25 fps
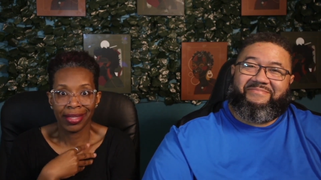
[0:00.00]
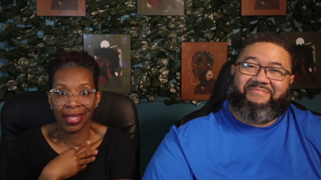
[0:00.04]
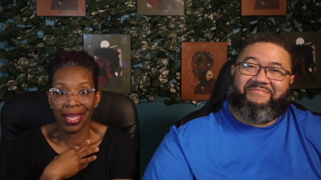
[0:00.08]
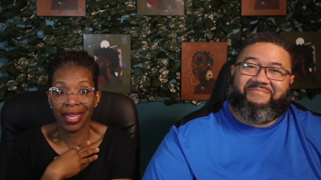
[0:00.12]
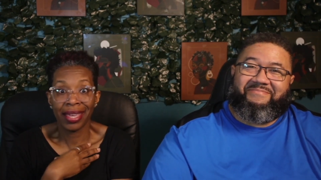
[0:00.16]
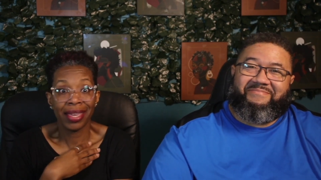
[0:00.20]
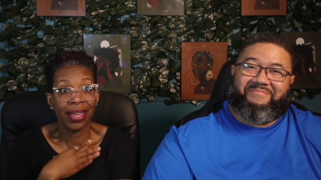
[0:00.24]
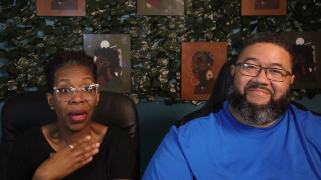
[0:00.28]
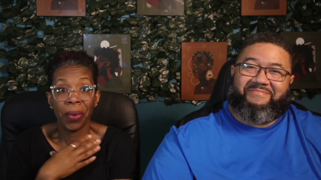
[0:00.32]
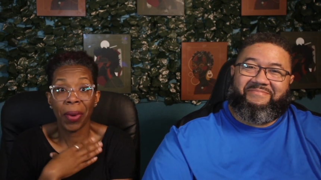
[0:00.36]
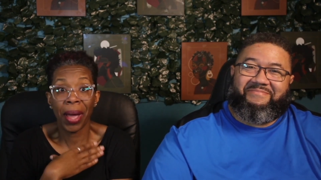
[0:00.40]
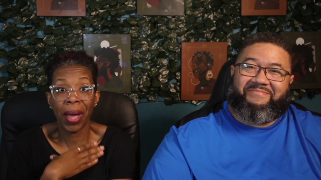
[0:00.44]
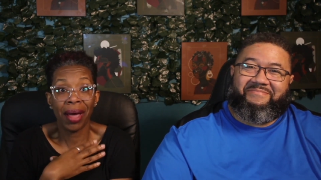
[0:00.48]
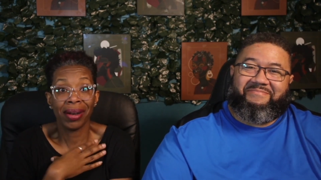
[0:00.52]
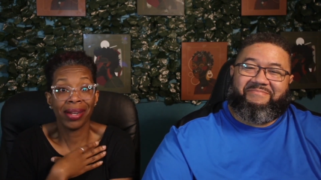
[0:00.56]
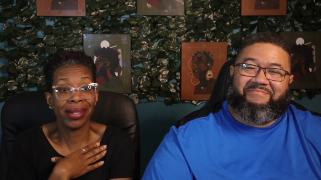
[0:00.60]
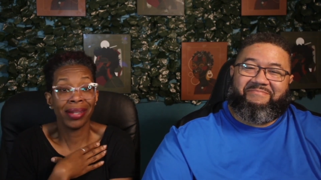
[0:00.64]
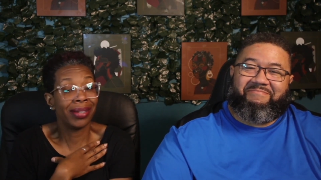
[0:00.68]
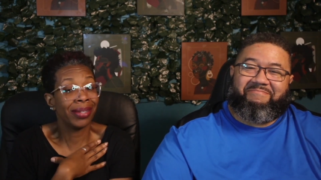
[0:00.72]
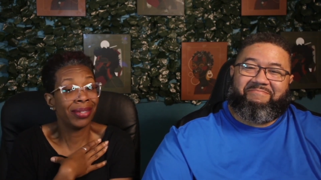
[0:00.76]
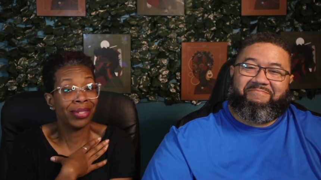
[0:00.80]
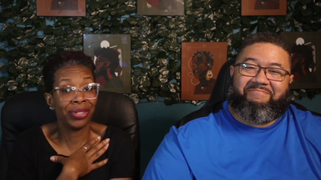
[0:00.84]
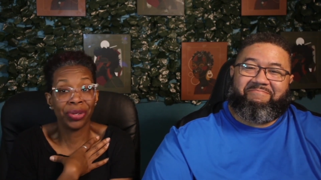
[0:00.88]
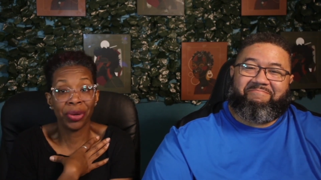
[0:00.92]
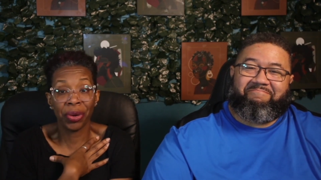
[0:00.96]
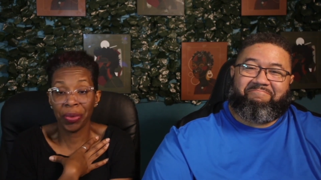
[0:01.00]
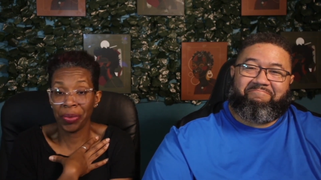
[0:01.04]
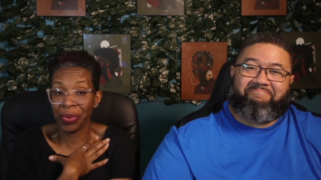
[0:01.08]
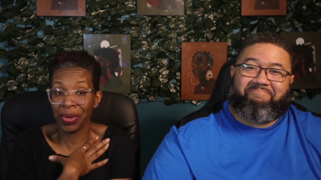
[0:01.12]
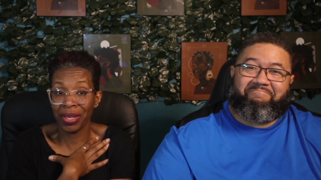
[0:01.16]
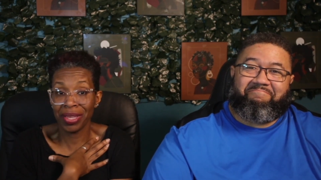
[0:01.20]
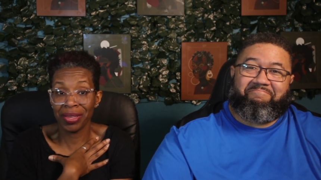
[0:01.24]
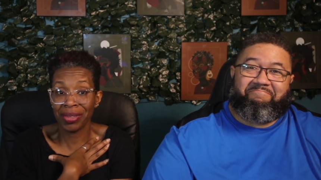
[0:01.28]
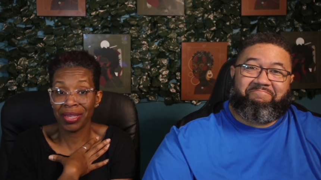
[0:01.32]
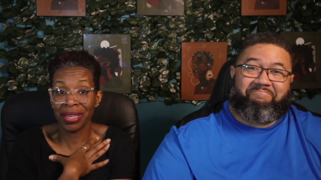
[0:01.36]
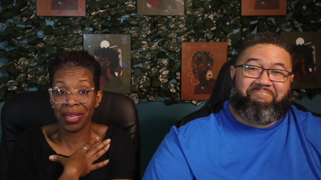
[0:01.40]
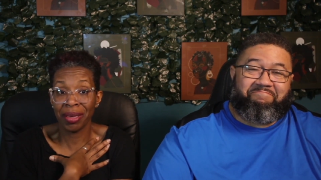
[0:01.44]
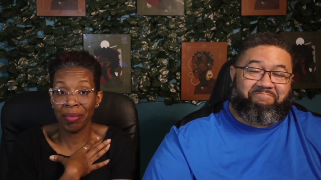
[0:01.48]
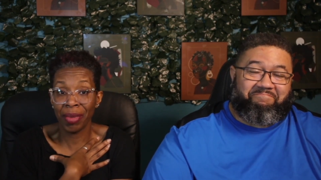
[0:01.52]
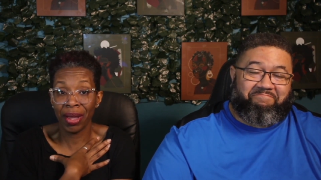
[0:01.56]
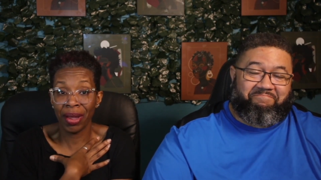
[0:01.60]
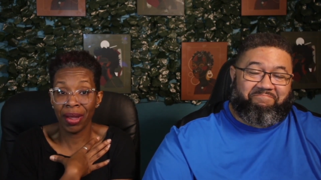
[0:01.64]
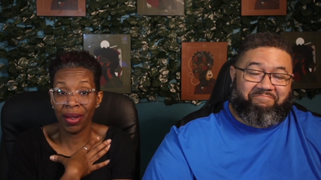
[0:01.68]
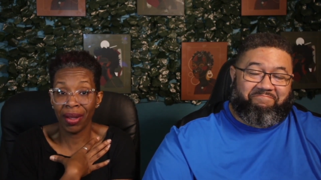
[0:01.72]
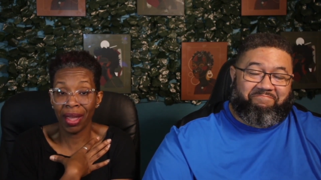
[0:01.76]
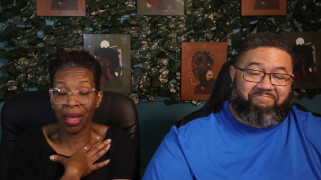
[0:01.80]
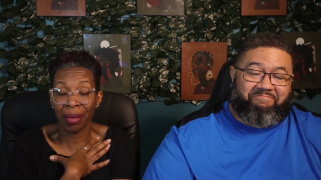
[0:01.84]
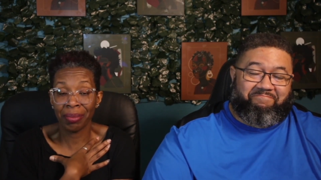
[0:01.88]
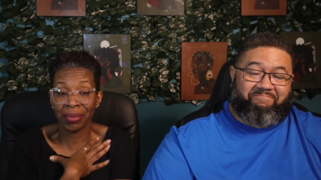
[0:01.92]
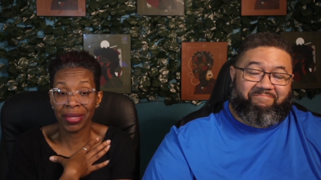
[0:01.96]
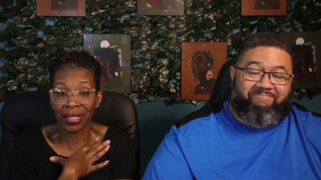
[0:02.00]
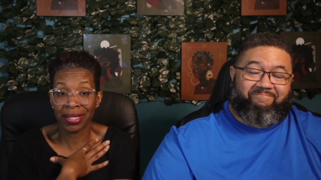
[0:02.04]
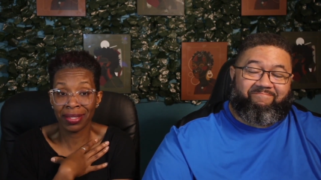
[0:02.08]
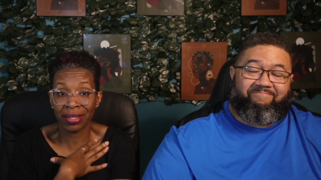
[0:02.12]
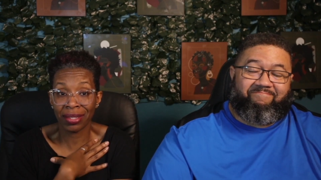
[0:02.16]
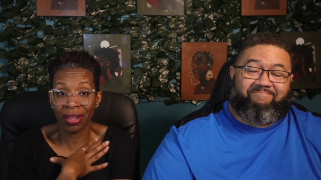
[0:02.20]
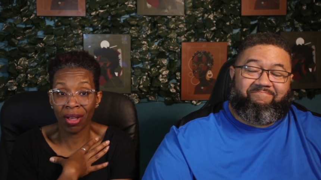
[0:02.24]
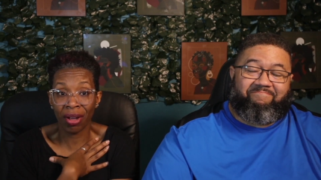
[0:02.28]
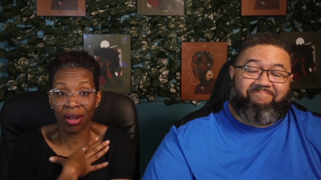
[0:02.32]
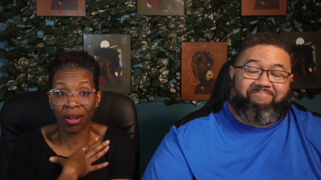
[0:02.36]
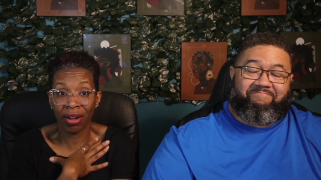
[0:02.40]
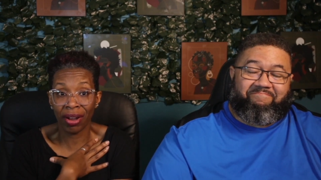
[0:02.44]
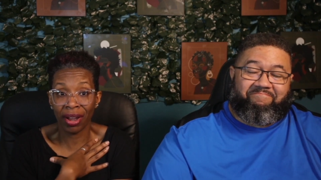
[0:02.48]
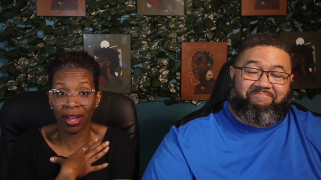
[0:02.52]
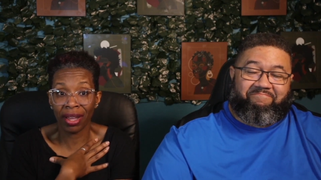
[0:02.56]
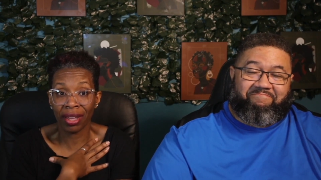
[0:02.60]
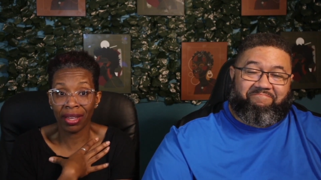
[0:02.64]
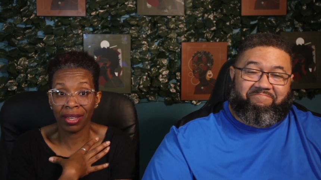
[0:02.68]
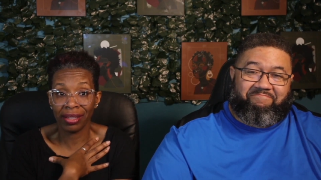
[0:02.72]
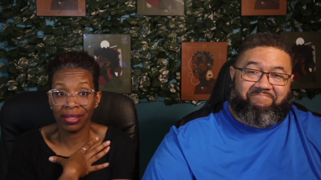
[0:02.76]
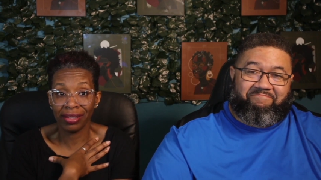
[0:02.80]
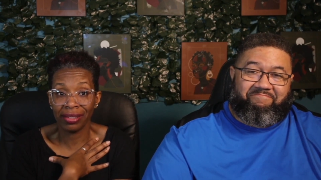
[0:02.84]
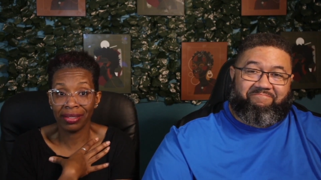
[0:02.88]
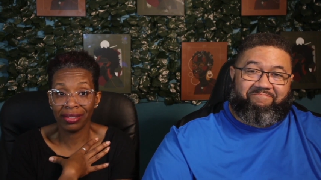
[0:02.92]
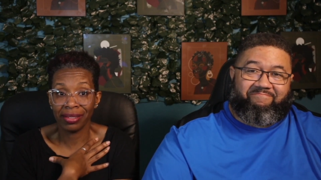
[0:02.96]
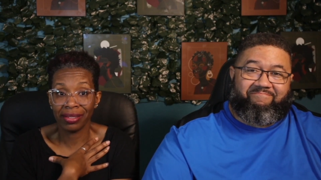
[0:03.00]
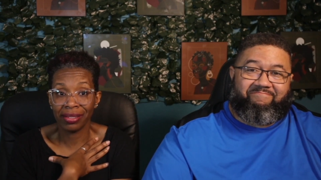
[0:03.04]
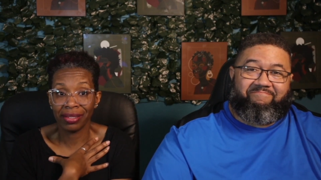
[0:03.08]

Speaker 1: they go out of the door when you get married. I'm just sorry.